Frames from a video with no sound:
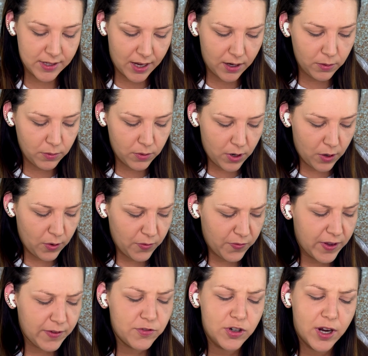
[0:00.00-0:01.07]
I don't know if
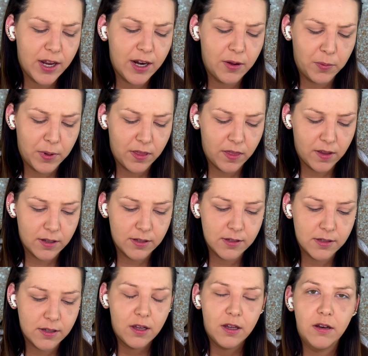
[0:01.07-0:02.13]
I've tried it with
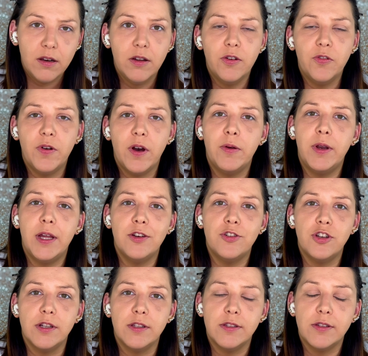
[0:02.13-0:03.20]
this new
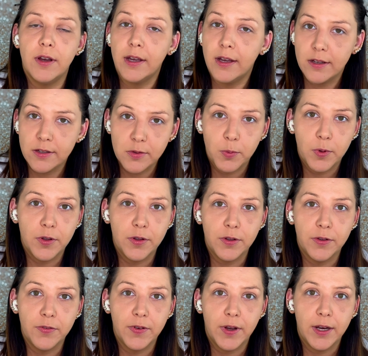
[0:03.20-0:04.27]
foundation, so I guess
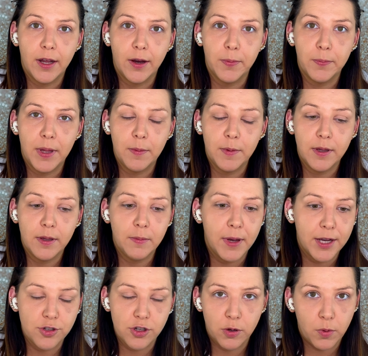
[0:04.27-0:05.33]
we'll find out. Maybe
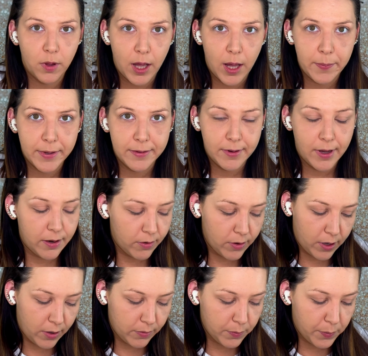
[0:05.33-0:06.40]
magic will happen. I don't know.